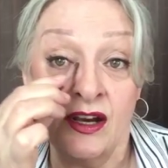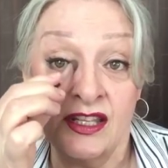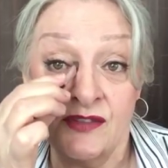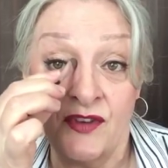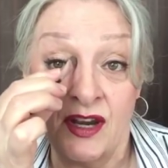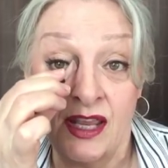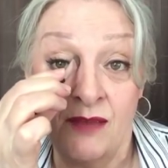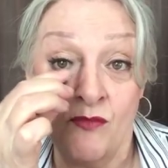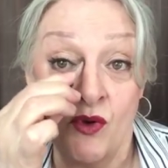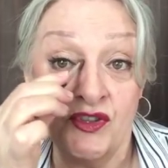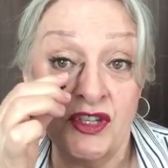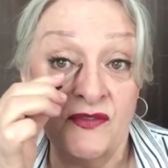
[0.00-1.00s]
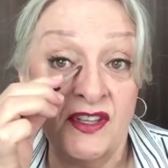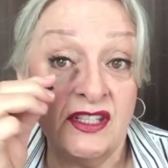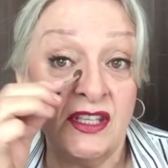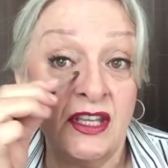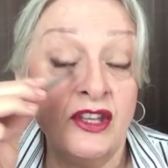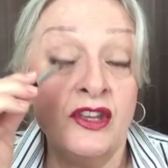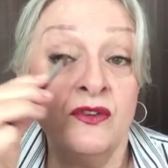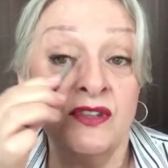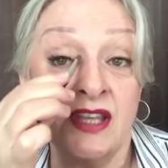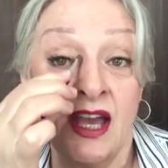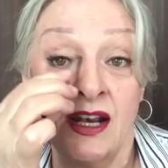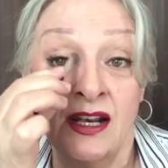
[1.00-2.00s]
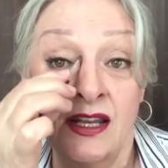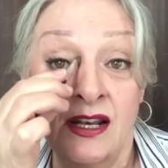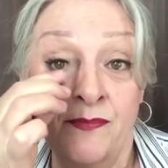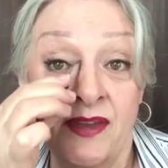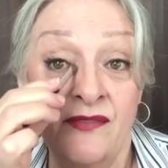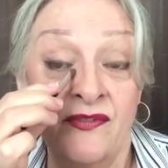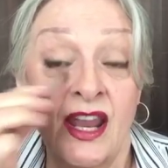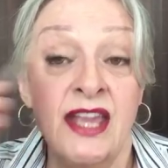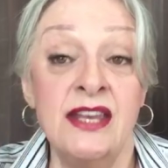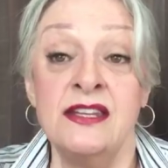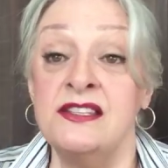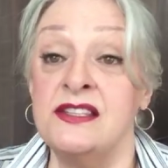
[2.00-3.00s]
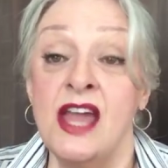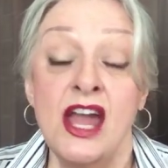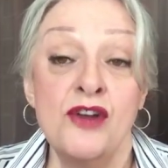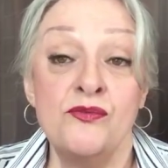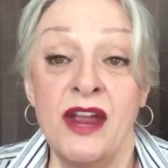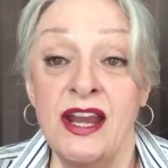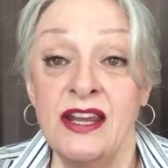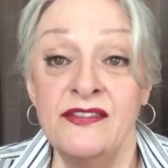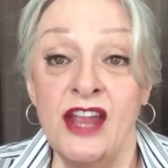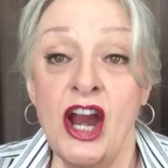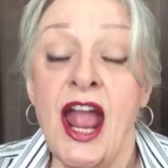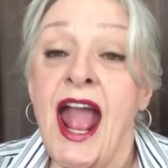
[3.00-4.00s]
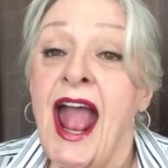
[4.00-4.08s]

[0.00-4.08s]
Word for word: It's funny, most of us can use a little bit of lightness right in there.